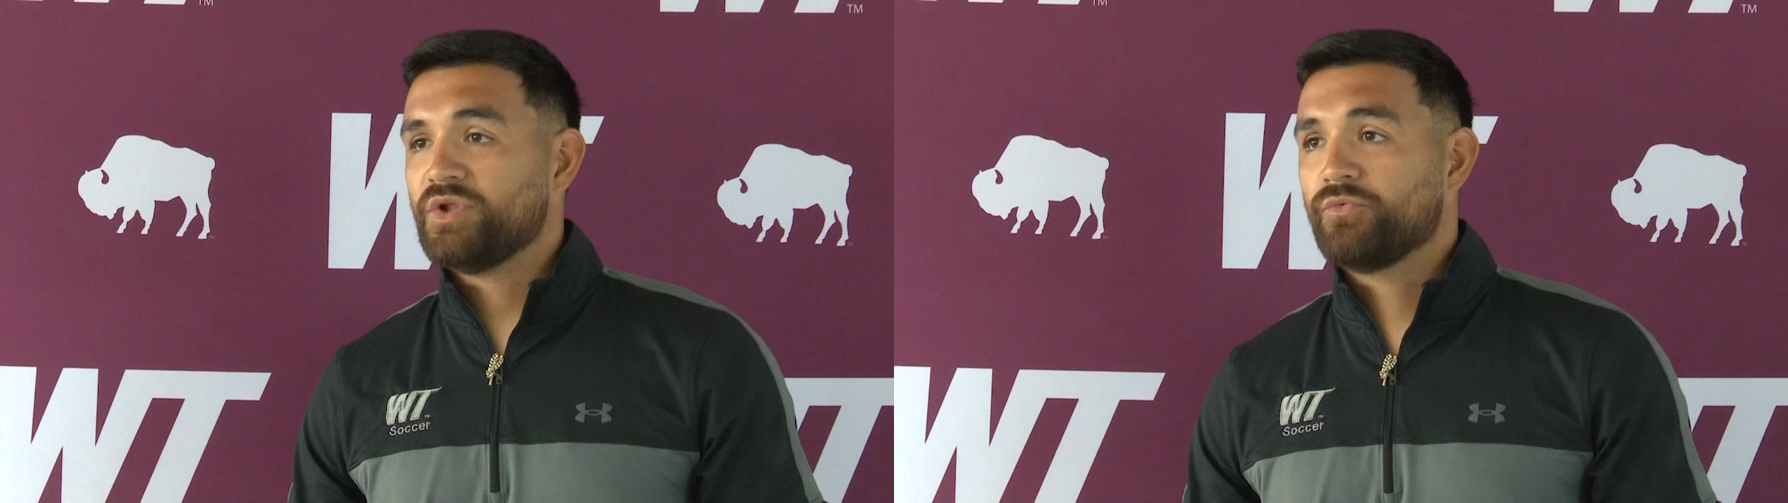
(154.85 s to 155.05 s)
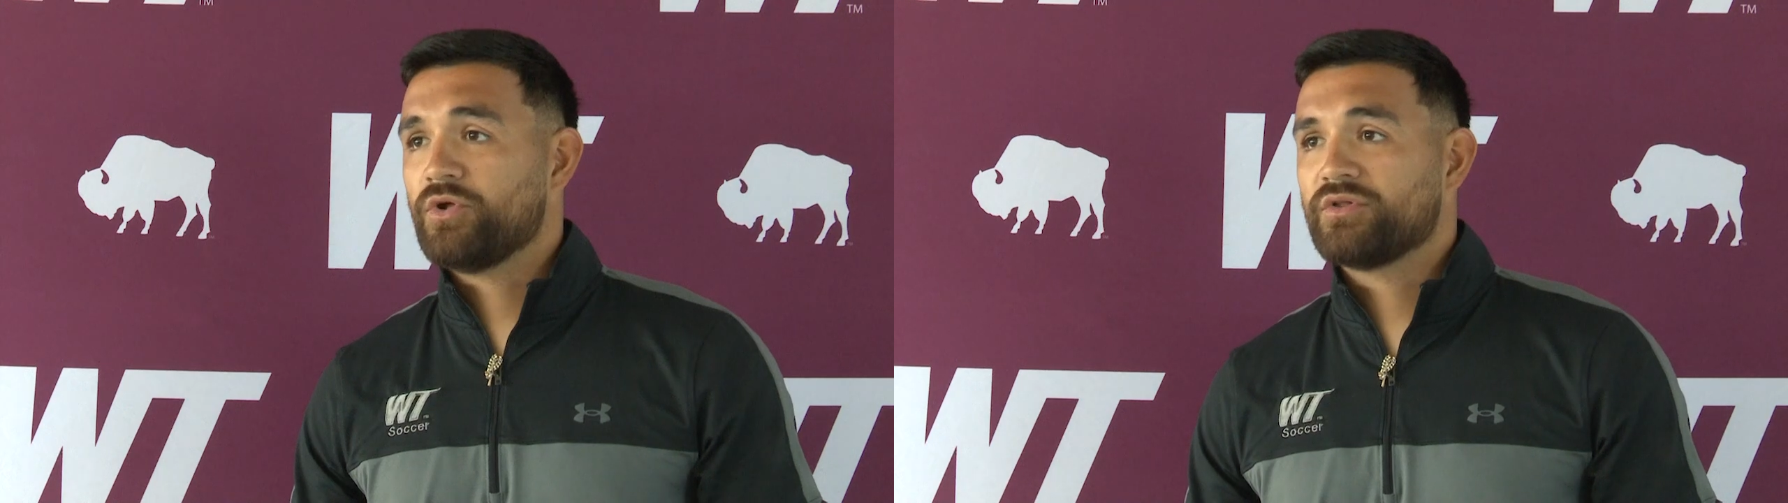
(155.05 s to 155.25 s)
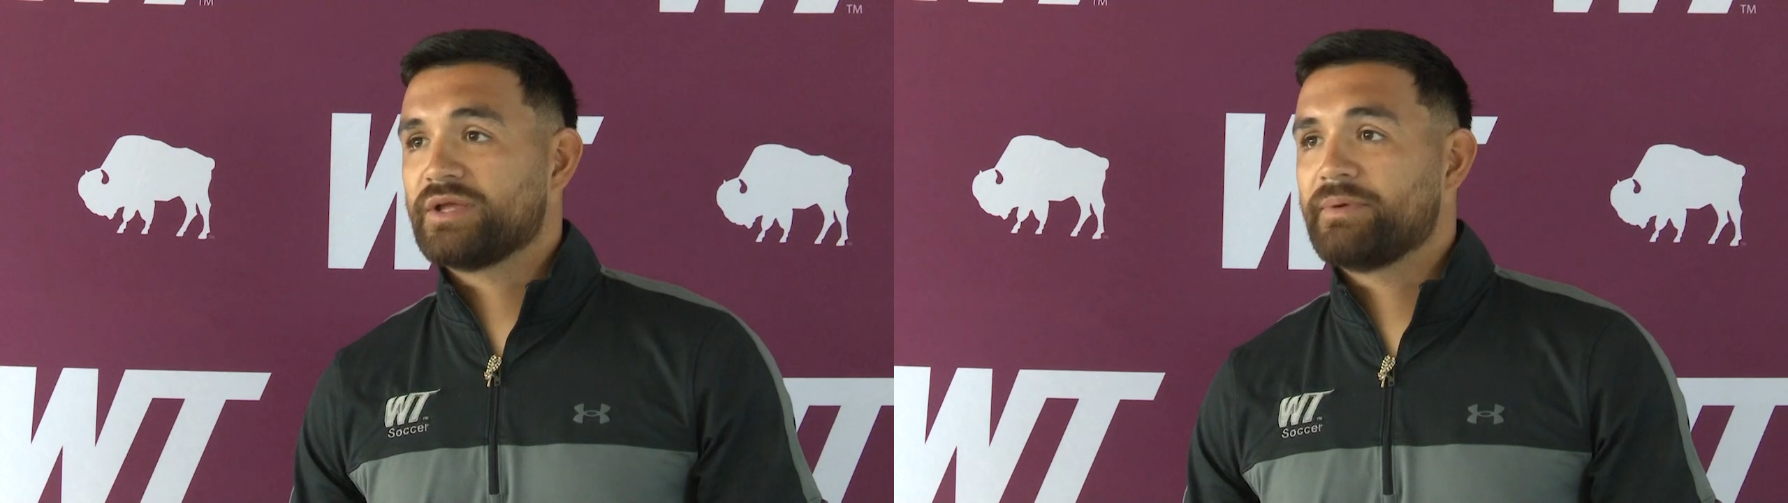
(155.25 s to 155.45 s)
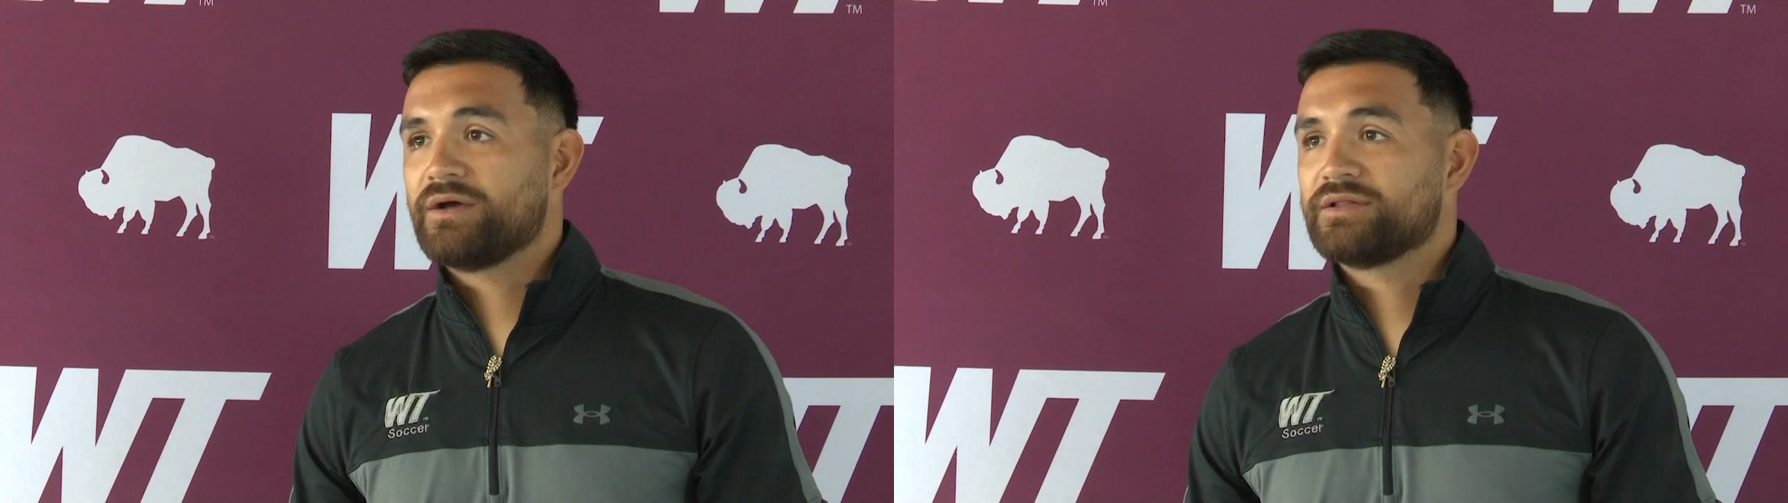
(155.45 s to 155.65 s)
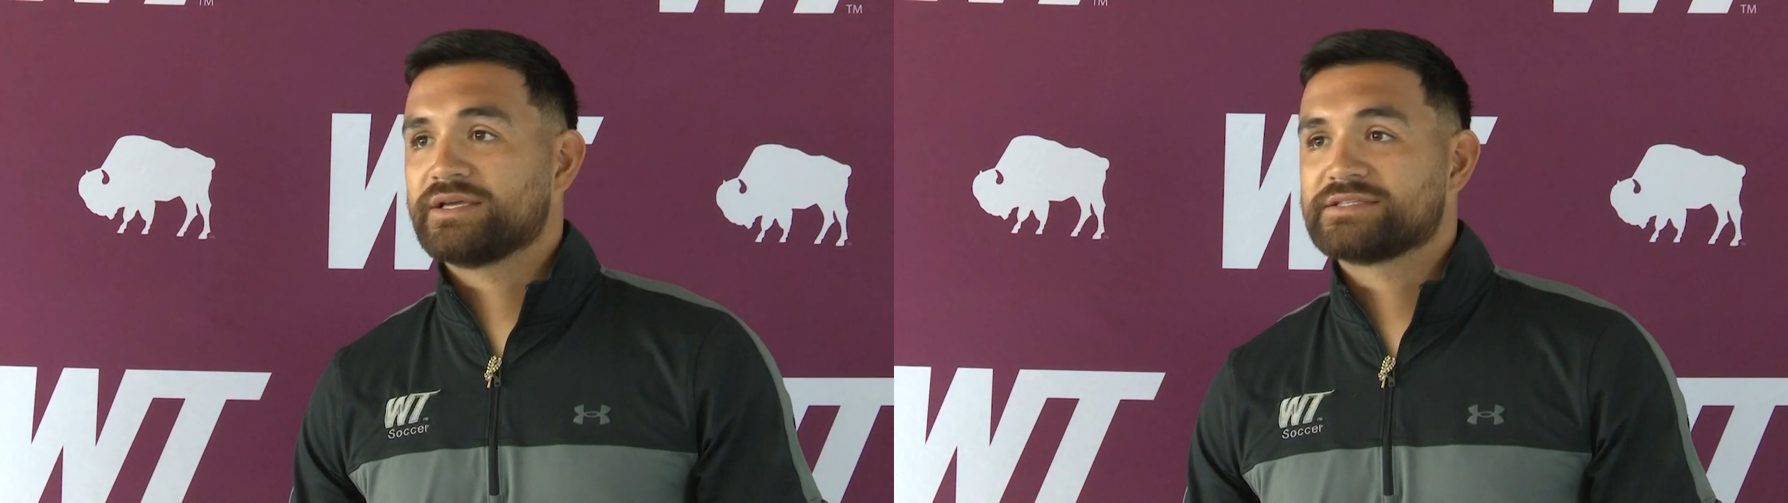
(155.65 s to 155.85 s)
we're only
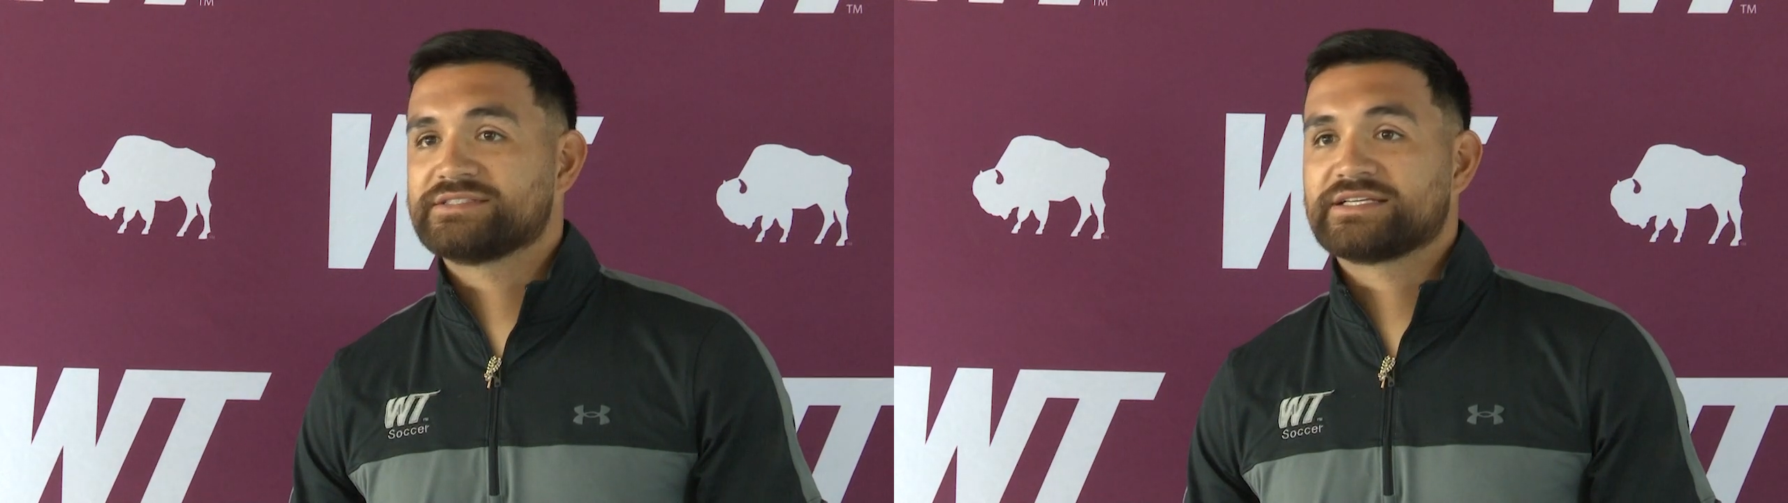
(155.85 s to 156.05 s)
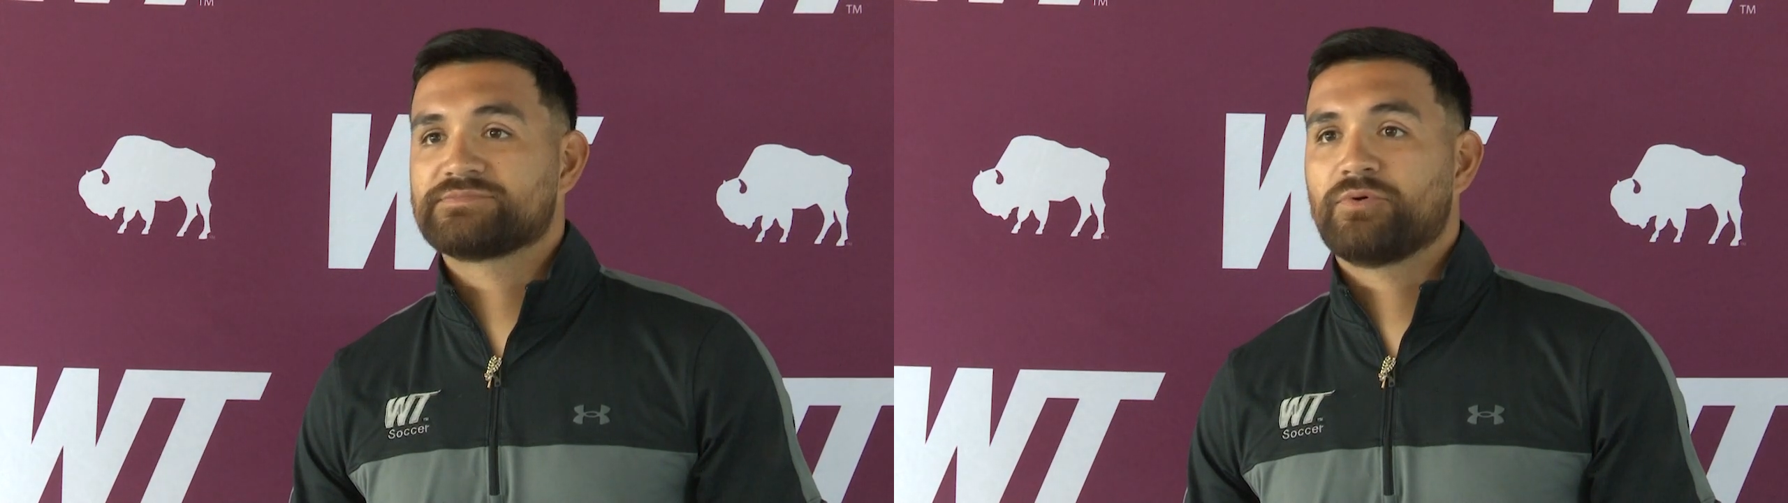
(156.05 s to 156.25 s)
about like six